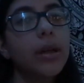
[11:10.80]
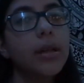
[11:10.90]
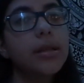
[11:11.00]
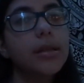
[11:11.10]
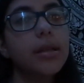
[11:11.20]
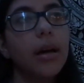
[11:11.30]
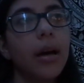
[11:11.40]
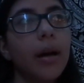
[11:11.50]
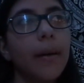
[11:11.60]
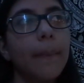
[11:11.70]
us
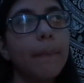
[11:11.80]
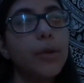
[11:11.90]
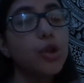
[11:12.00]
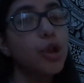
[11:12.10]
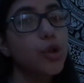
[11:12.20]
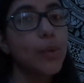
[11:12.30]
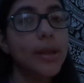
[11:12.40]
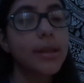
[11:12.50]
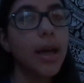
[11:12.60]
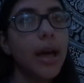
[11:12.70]
to the swing
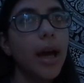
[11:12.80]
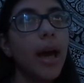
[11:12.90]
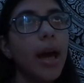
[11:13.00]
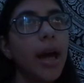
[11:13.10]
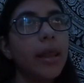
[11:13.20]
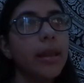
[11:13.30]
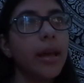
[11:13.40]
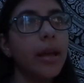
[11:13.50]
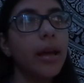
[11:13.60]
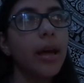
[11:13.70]
set, and
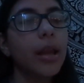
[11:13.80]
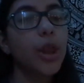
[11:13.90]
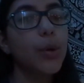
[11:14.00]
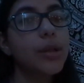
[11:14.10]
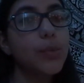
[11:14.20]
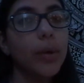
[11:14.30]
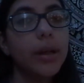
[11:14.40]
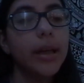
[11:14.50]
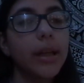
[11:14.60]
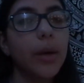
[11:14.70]
then there was this one
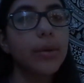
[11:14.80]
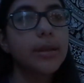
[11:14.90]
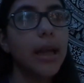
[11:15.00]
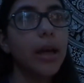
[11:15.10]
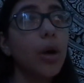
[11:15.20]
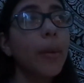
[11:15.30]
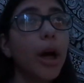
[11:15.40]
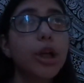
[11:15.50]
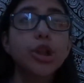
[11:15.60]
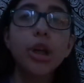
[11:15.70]
kid that was like, oh my
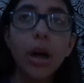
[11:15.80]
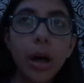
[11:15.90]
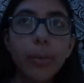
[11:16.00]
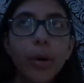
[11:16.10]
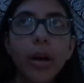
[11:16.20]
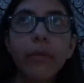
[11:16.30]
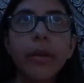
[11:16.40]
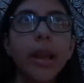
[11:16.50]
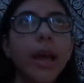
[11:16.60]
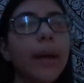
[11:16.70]
gosh, shut up, whatever,
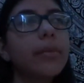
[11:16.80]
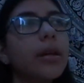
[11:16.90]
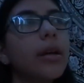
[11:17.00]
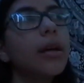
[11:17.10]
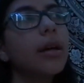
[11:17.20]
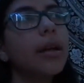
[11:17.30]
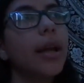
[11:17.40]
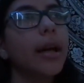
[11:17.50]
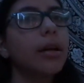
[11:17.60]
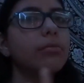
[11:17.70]
and they kept
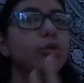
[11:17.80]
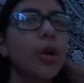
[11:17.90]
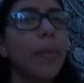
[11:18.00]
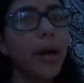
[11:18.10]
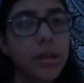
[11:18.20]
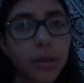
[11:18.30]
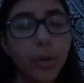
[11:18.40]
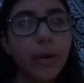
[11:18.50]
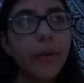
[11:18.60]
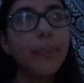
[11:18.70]
like trying to back us up,
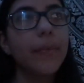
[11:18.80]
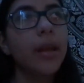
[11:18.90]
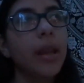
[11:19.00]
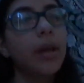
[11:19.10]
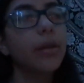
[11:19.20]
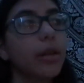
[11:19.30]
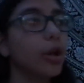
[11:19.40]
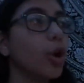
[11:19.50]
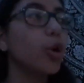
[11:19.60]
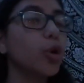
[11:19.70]
whatever. And then
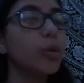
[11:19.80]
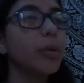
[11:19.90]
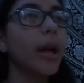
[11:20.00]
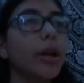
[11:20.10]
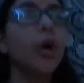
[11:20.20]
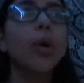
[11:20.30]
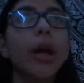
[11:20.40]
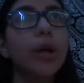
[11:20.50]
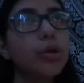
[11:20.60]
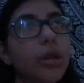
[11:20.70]
the whole group were like, no,
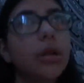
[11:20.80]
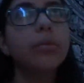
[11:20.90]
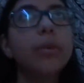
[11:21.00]
like, you should up,